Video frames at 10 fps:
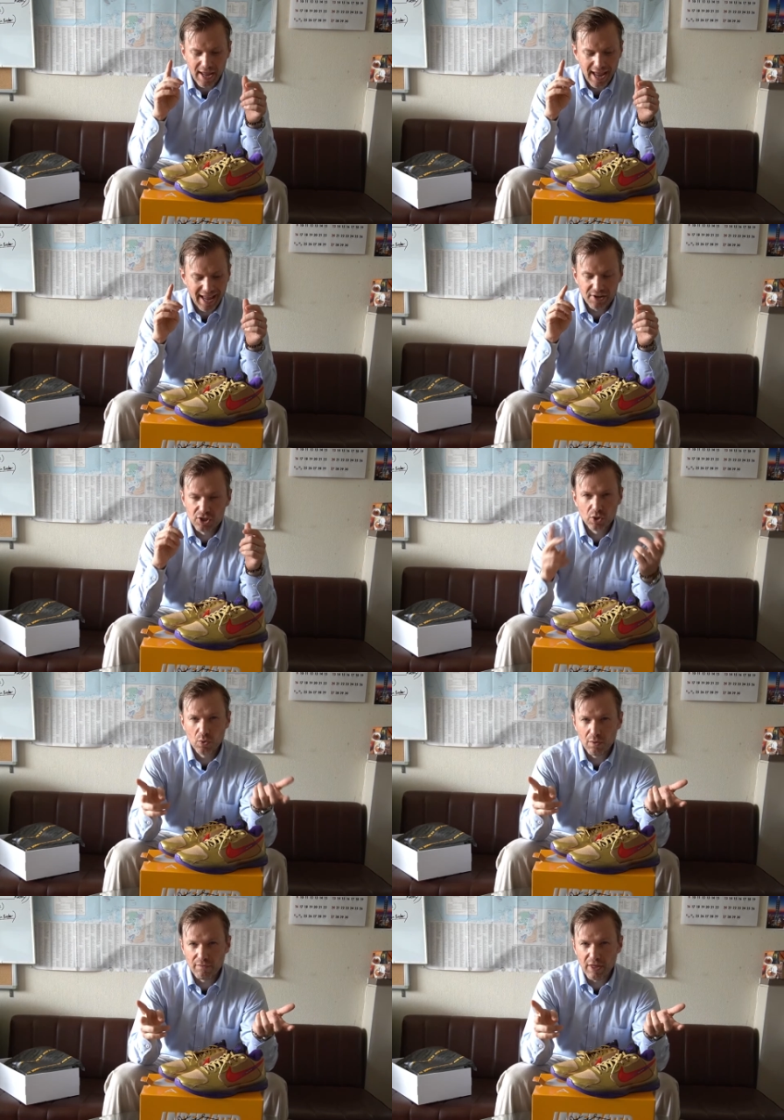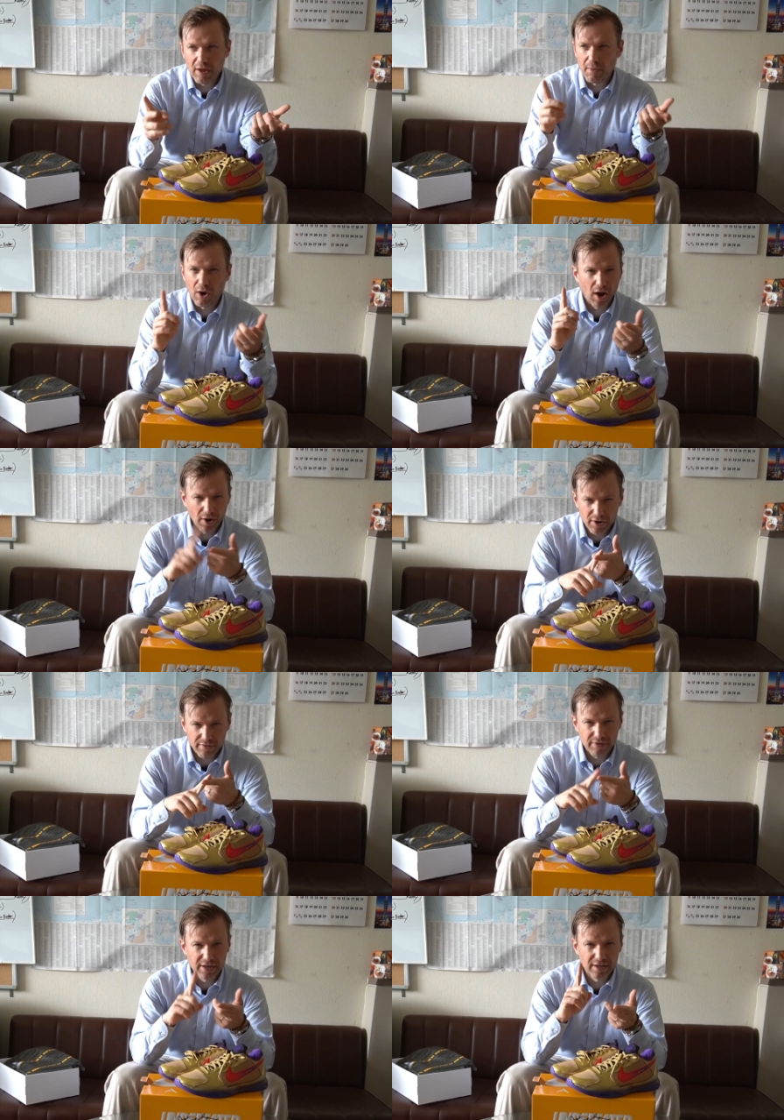and 2 of them are
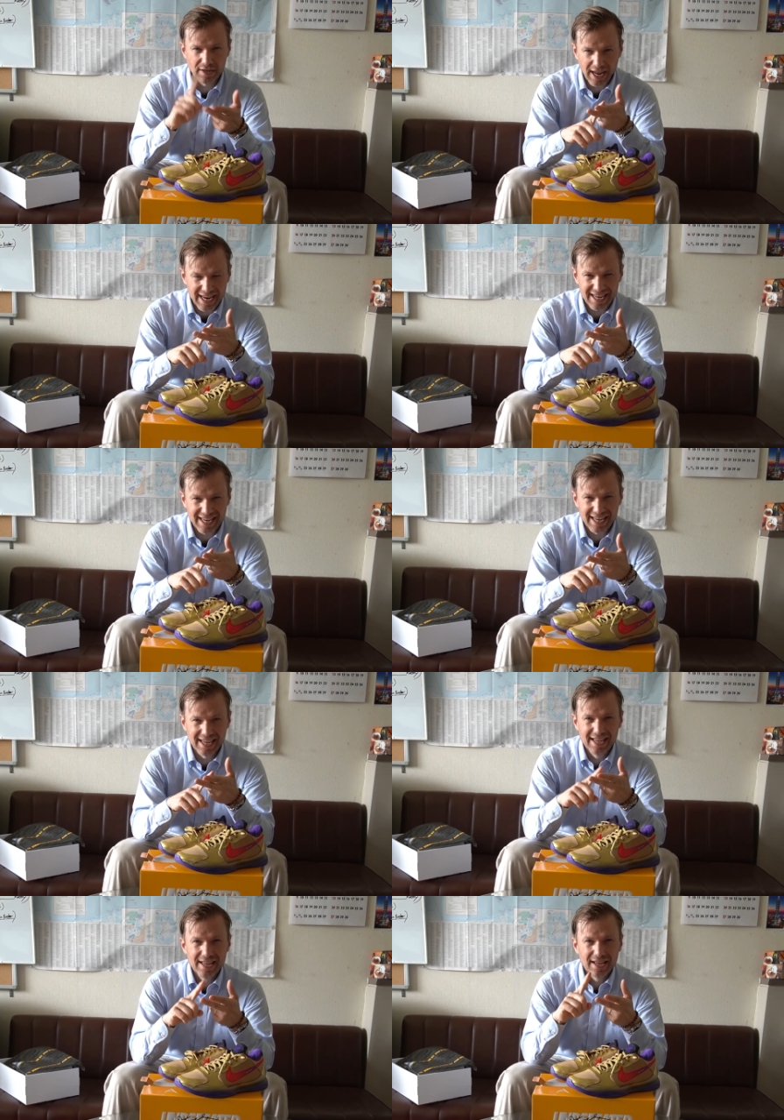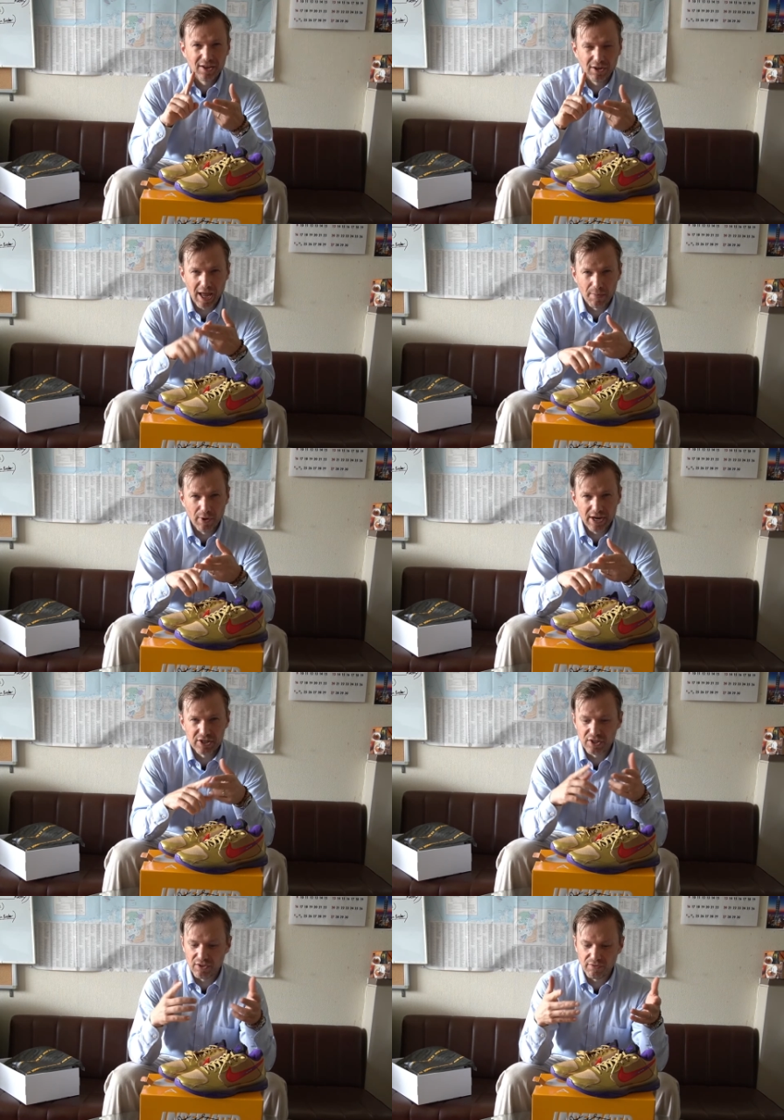Undefeated Nike
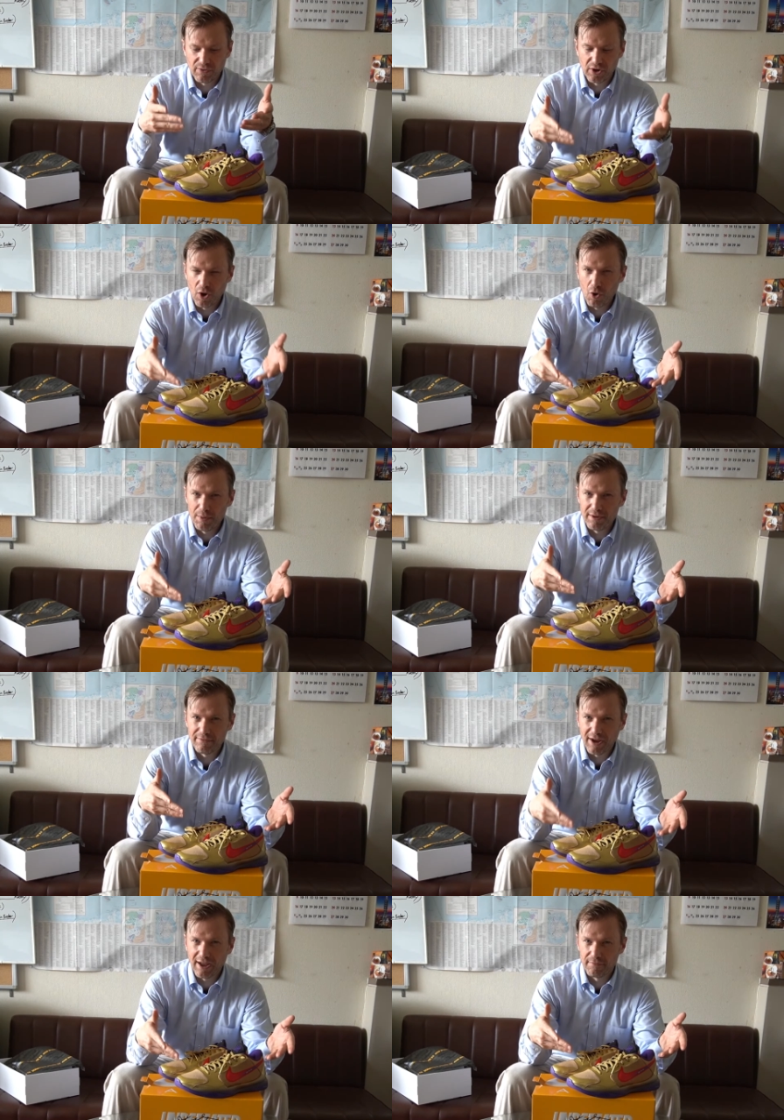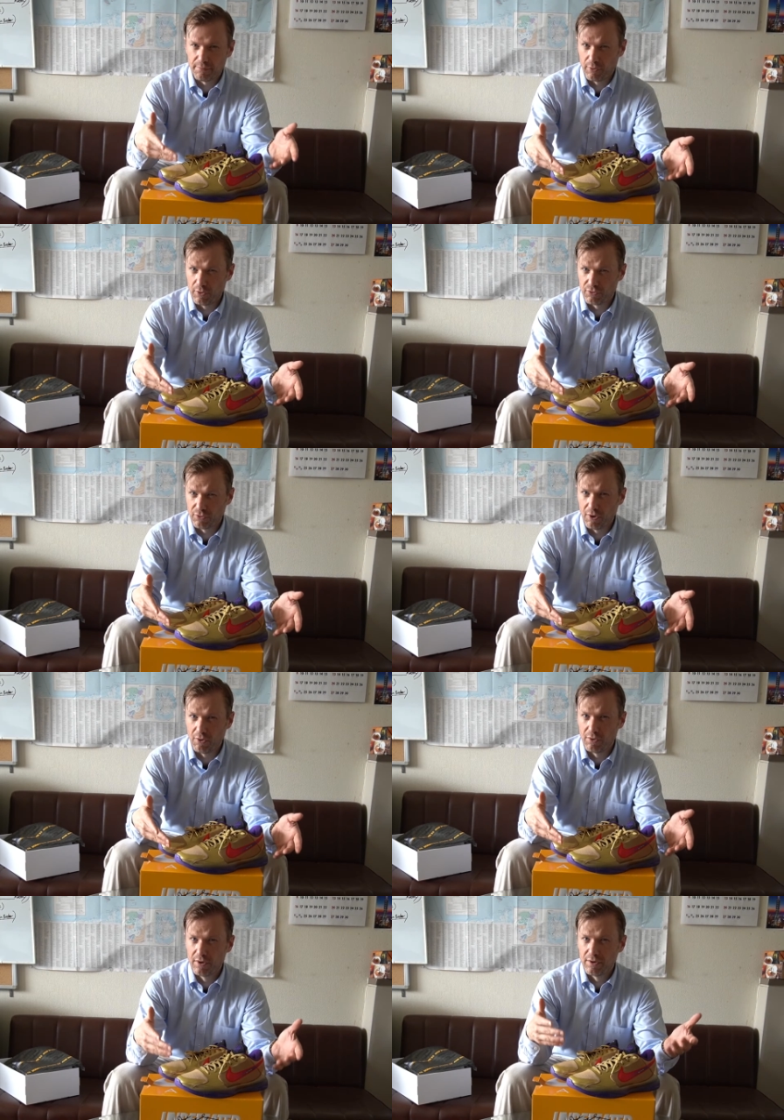collaborations for Kobe 5
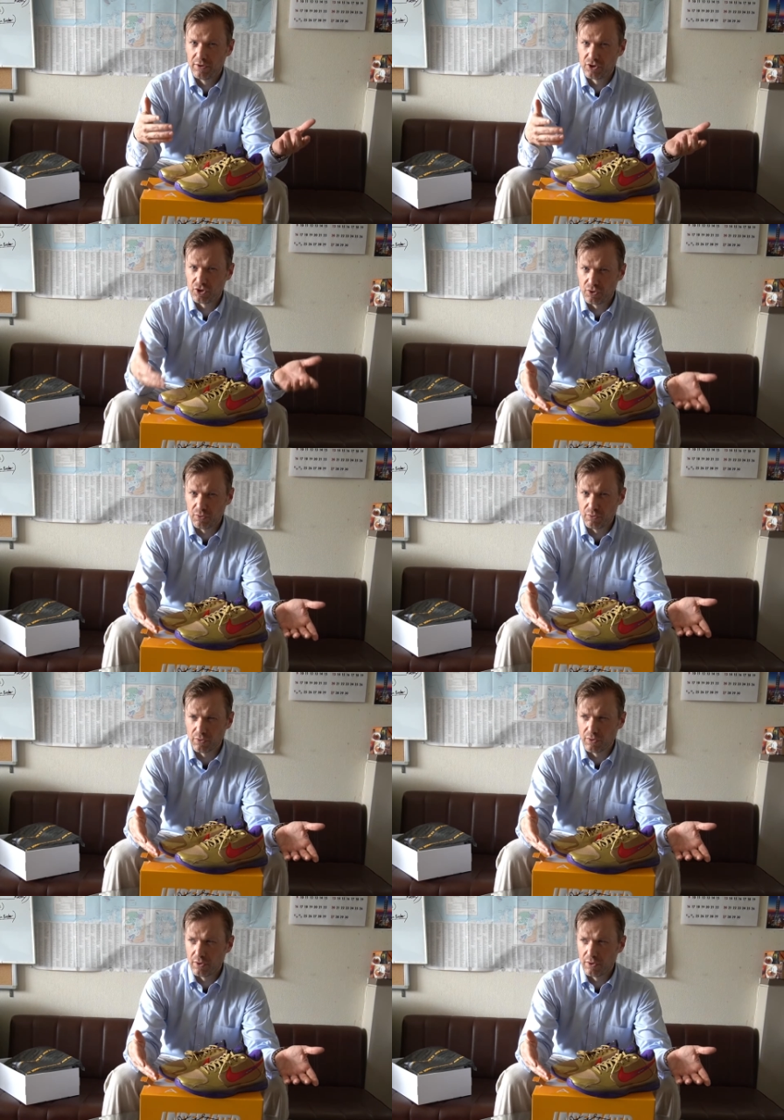Protro shoes.